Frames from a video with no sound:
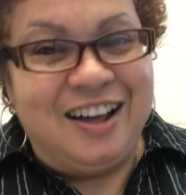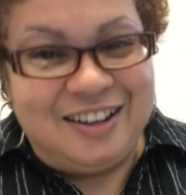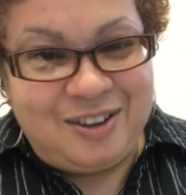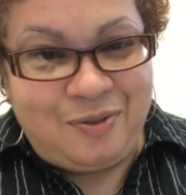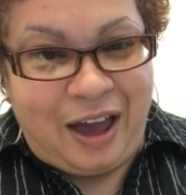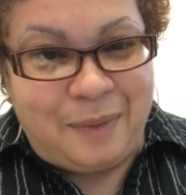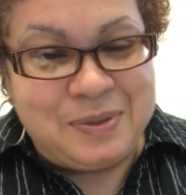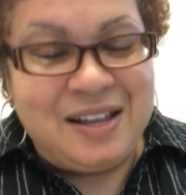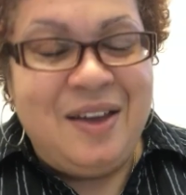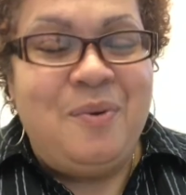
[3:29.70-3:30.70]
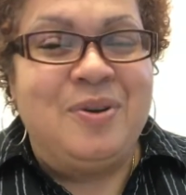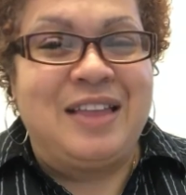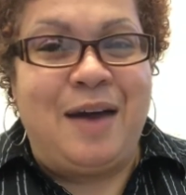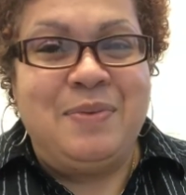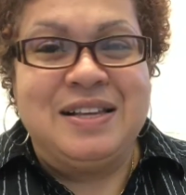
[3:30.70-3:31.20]
under wraps. With
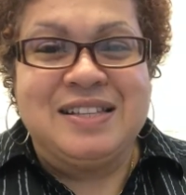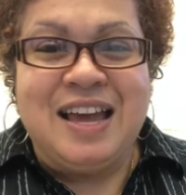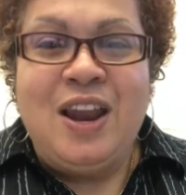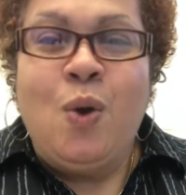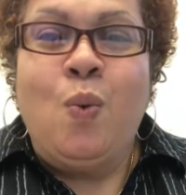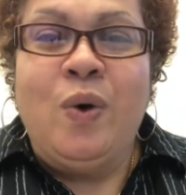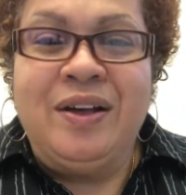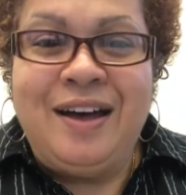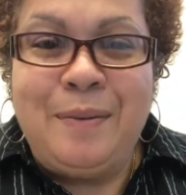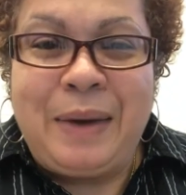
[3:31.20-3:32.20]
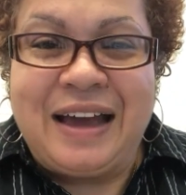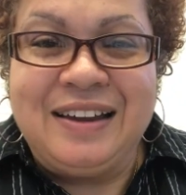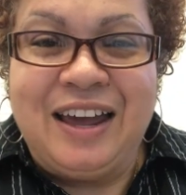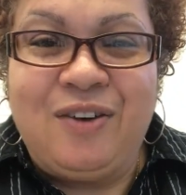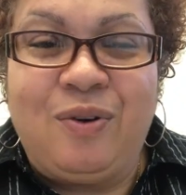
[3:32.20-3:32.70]
that being said, we'll come back
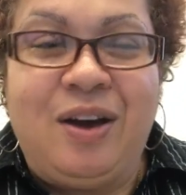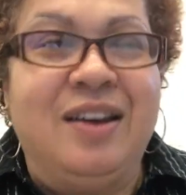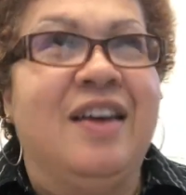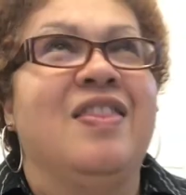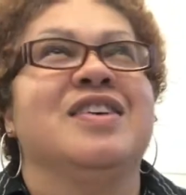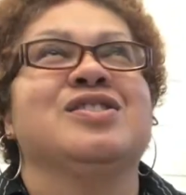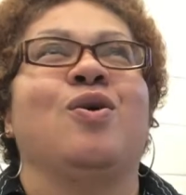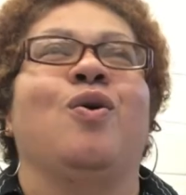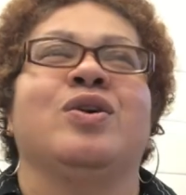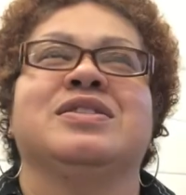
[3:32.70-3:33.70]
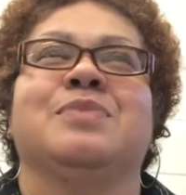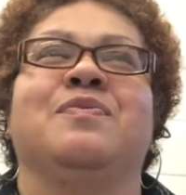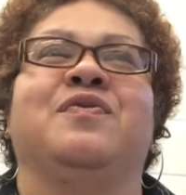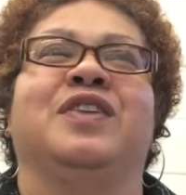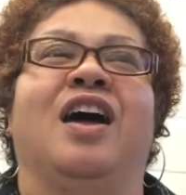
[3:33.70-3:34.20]
later on this
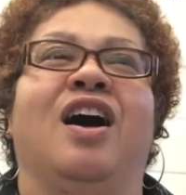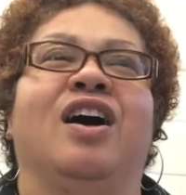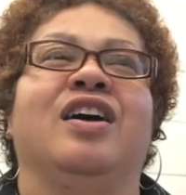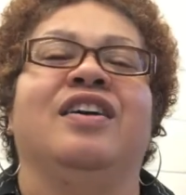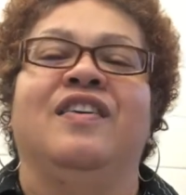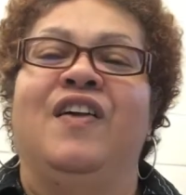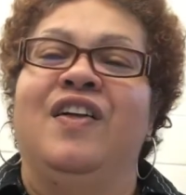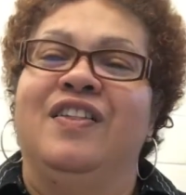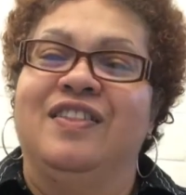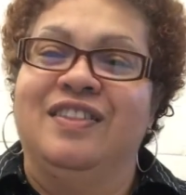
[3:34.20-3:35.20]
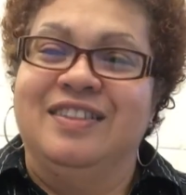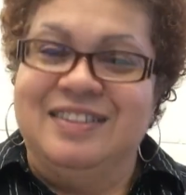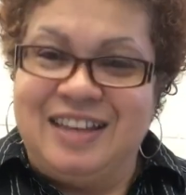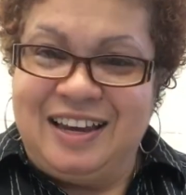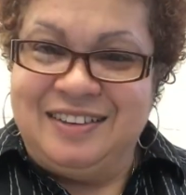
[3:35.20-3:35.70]
awesome vlog
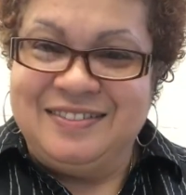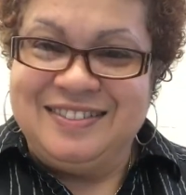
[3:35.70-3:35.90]
day.